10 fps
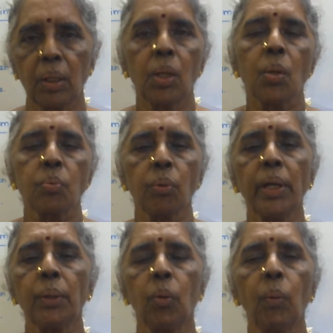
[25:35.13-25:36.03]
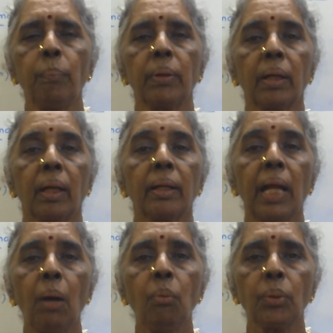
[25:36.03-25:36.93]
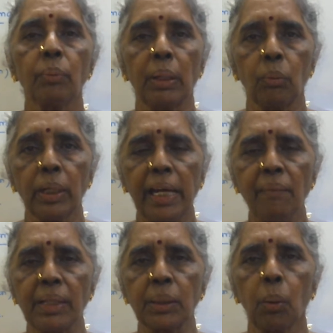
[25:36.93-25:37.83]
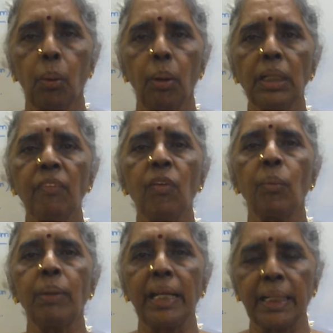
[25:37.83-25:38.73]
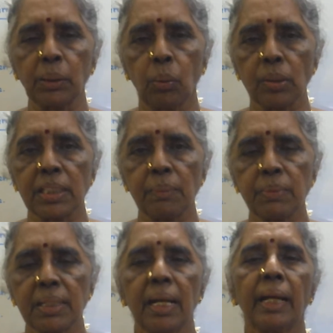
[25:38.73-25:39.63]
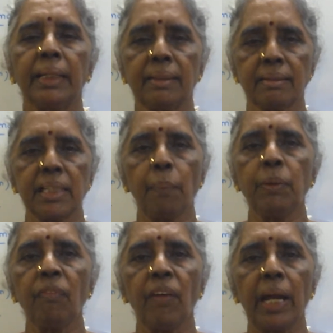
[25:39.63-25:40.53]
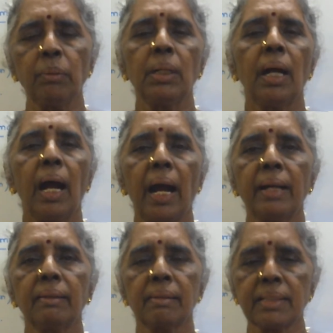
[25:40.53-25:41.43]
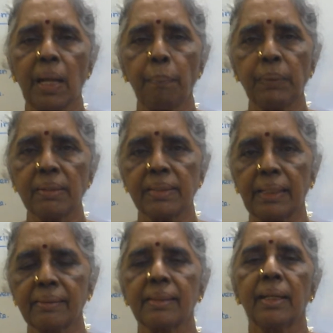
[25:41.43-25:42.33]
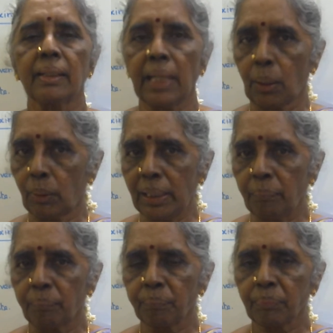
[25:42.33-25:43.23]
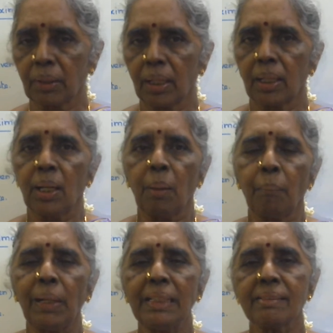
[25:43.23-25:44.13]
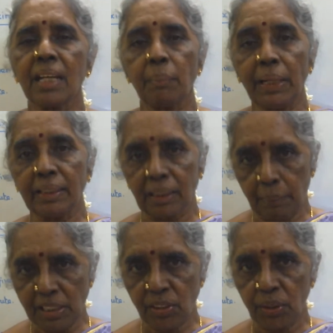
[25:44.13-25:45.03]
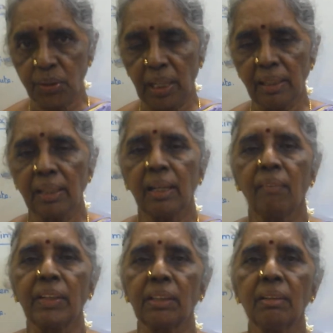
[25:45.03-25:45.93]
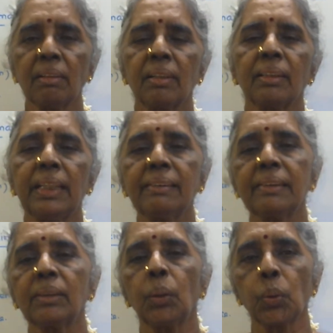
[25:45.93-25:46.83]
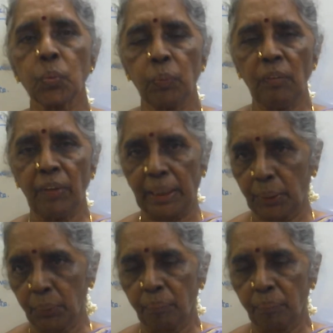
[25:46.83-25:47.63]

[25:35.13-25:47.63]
So I hope now you are okay with all the formulae and concepts in chapter 5 and chapter 6 thoroughly. Please tell me in the comment section whether this is useful for you,